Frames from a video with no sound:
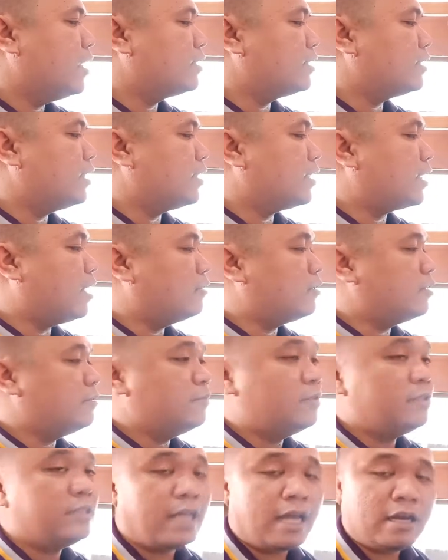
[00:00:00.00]
It's an
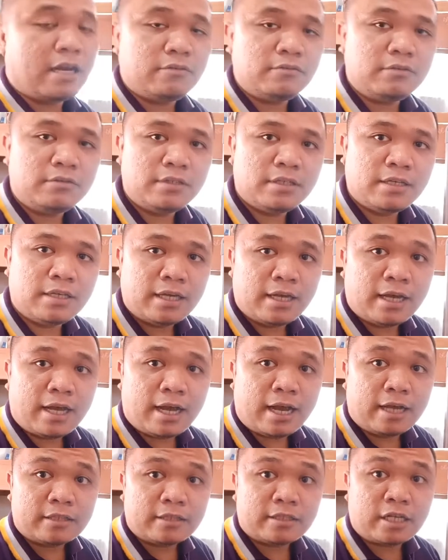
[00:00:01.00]
uncountable noun.
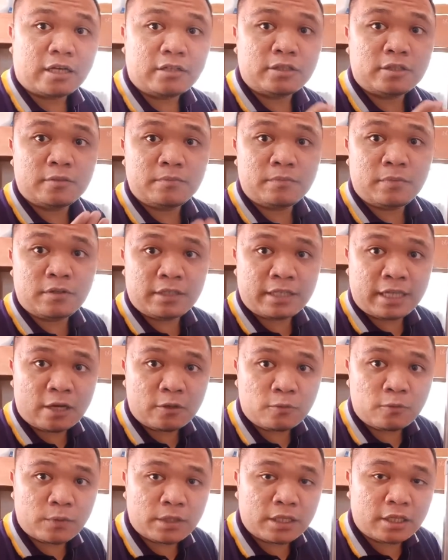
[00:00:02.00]
Uncountable
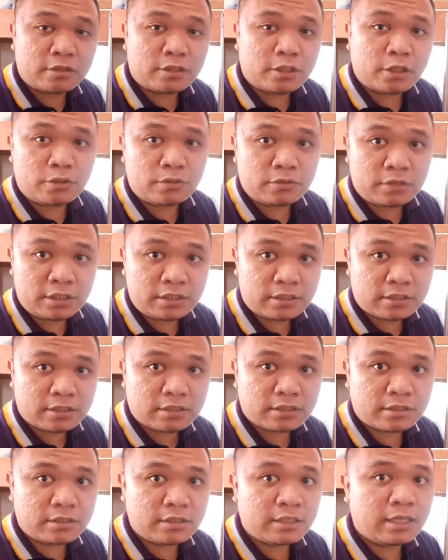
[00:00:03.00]
noun without the
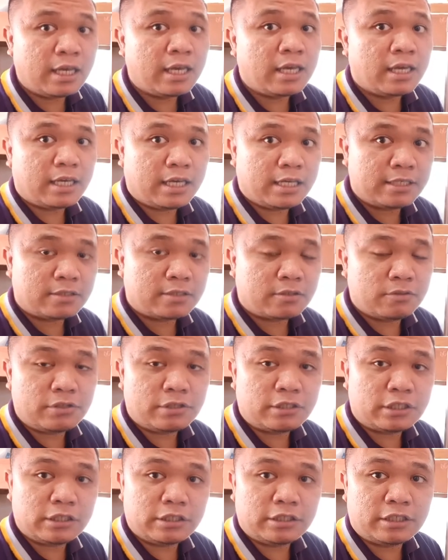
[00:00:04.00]
units is
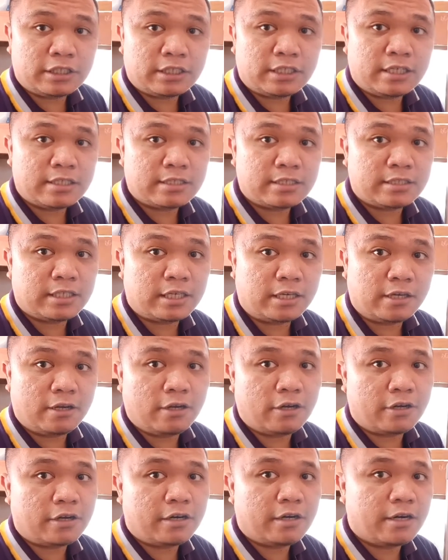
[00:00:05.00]
considered
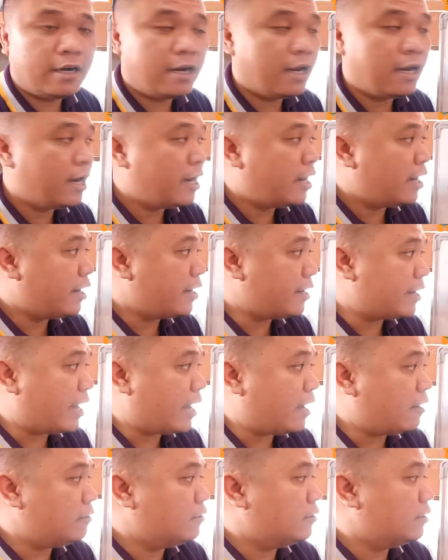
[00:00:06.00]
singular.
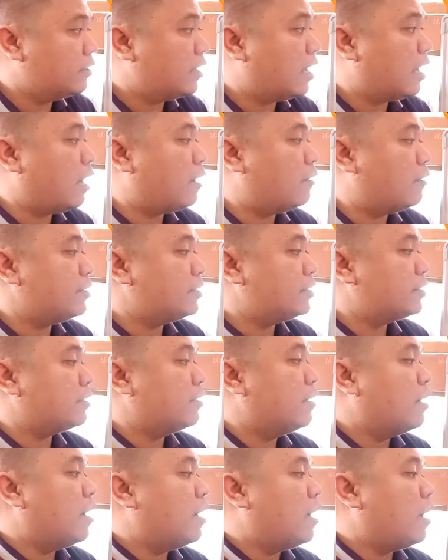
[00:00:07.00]
Now, our
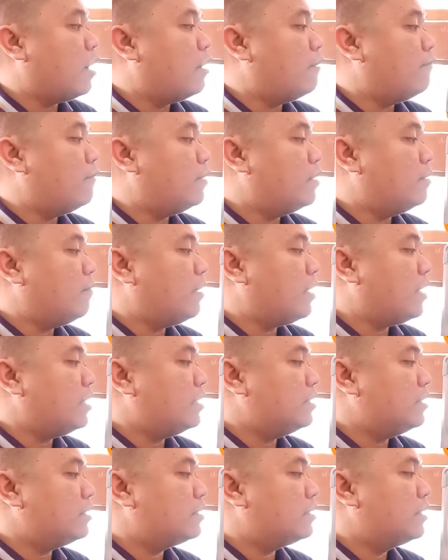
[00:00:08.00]
verb
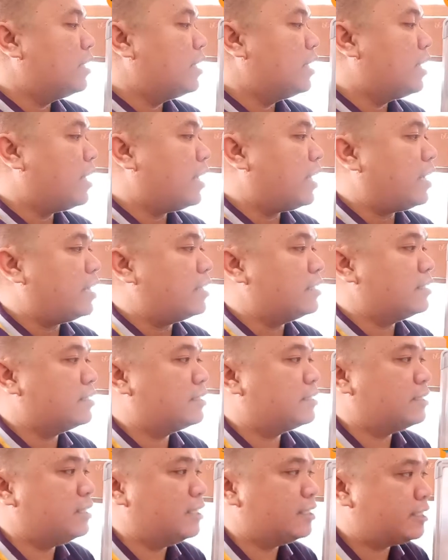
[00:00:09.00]
is
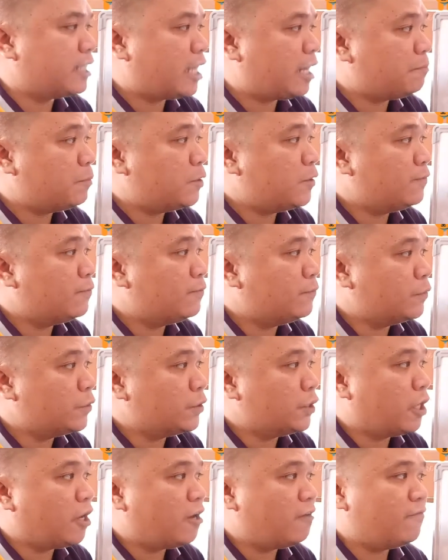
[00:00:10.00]
the staple
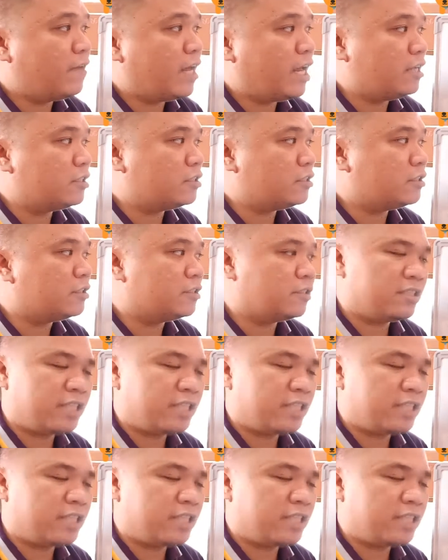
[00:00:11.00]
food of Asians.